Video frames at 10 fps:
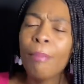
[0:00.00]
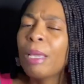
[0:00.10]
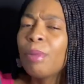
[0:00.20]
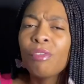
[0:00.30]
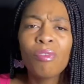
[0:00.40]

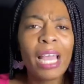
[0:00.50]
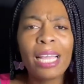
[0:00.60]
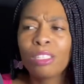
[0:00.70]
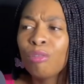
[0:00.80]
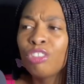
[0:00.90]
Baby, the
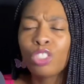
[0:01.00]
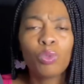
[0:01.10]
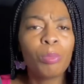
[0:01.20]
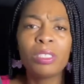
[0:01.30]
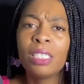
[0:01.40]
flag don't just
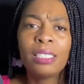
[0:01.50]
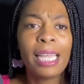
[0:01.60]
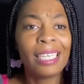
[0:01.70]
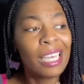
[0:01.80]
represent that.